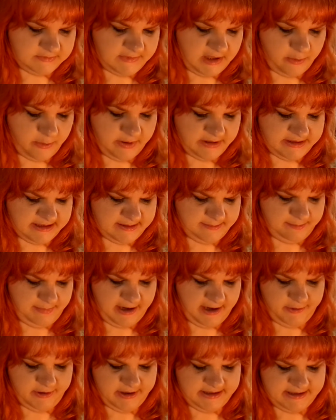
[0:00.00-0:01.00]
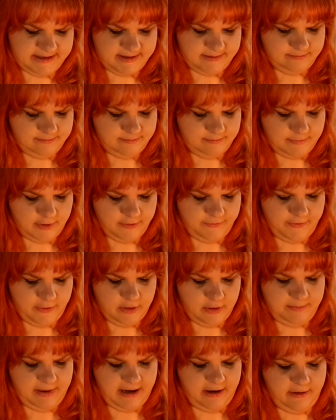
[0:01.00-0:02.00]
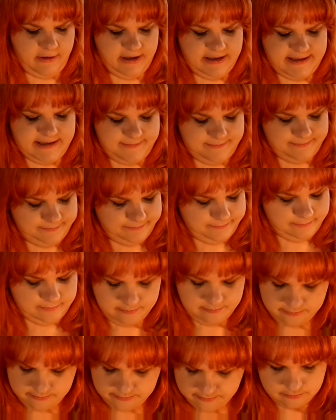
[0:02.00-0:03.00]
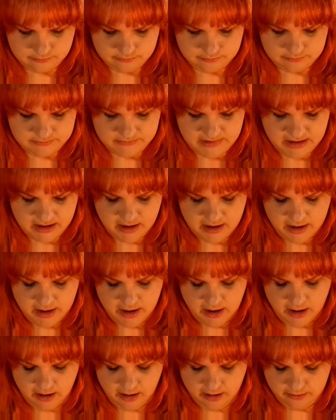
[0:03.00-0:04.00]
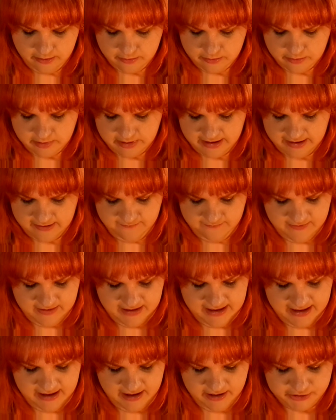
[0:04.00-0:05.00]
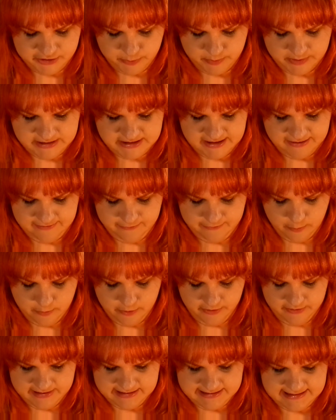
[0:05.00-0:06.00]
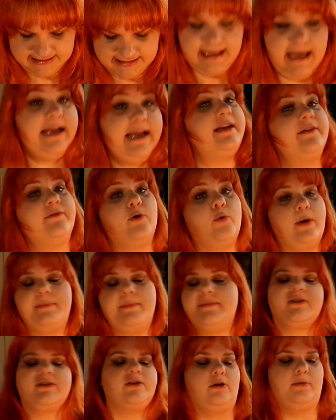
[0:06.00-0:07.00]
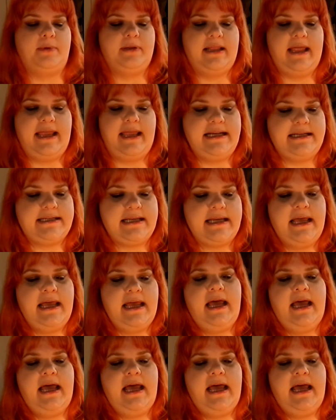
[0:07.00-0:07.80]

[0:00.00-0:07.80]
Oh, and some pirates. Merfolk and pirates. Alright, VL24. This is kind of a whimsical plate.